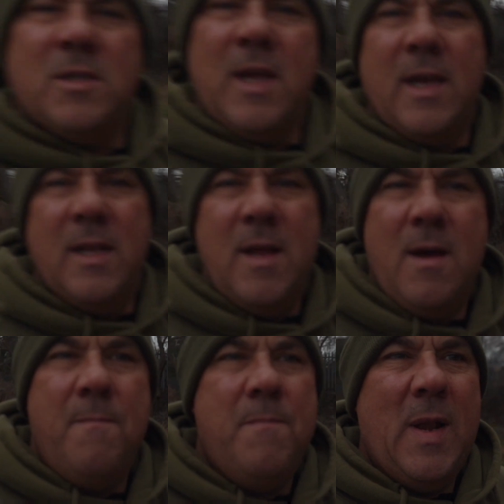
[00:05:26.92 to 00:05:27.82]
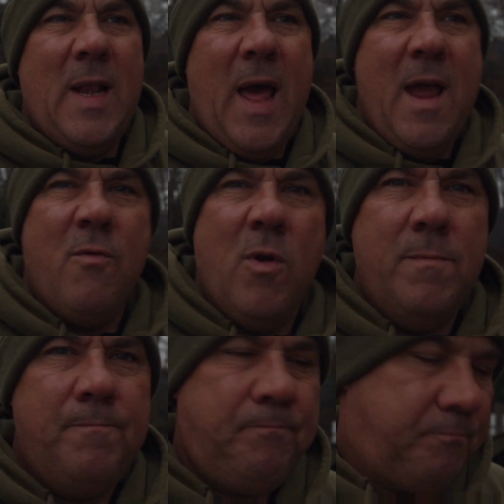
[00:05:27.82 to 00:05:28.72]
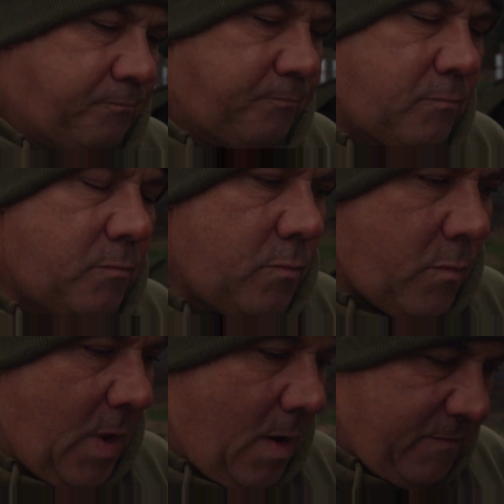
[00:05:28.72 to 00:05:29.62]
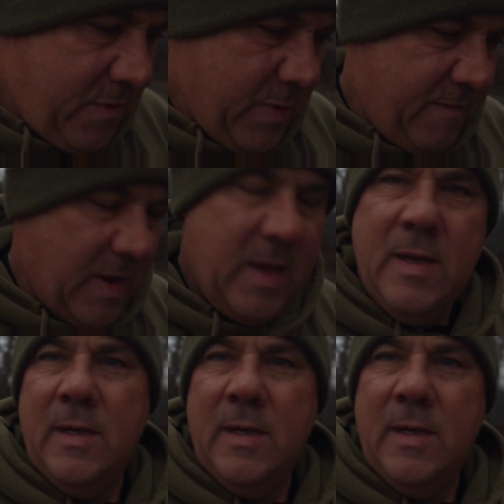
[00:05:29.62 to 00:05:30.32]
second layer on of the bivvy.